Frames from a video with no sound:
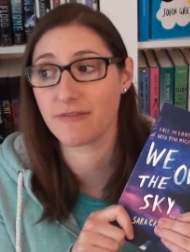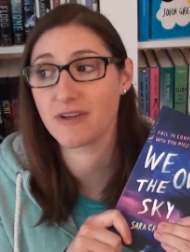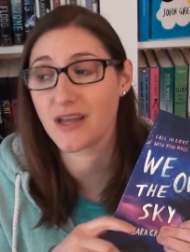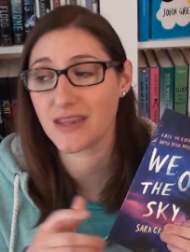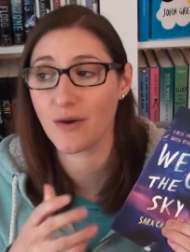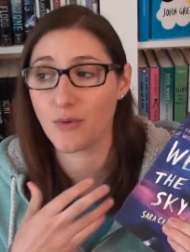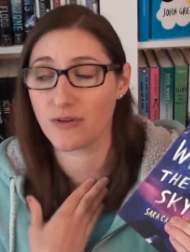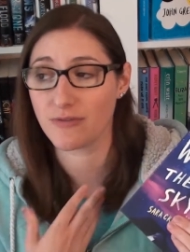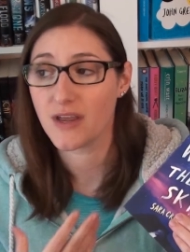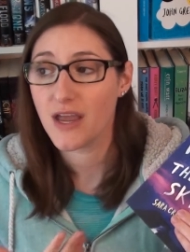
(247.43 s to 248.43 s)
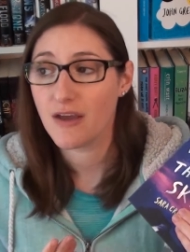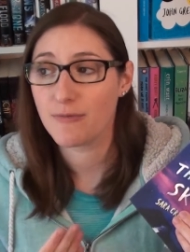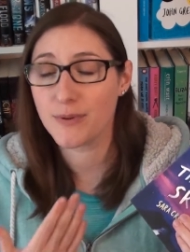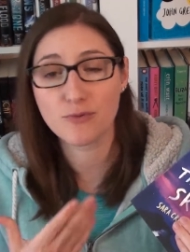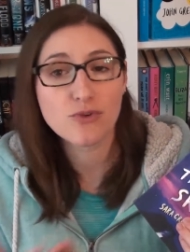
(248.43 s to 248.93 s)
I feel like that would have
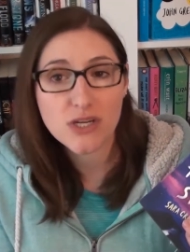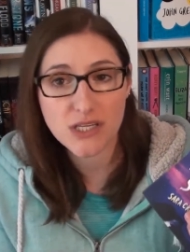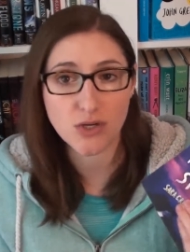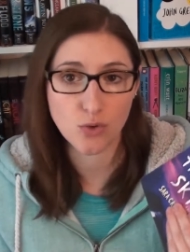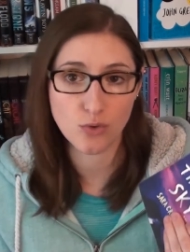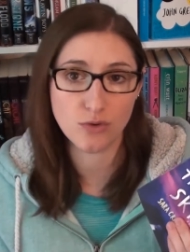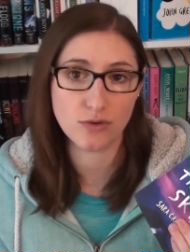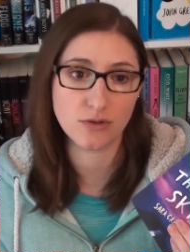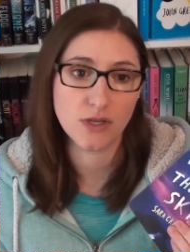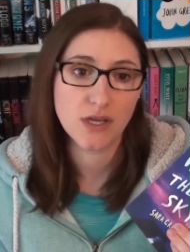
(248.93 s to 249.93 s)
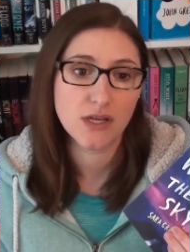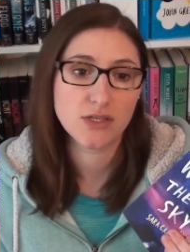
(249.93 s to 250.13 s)
been really cool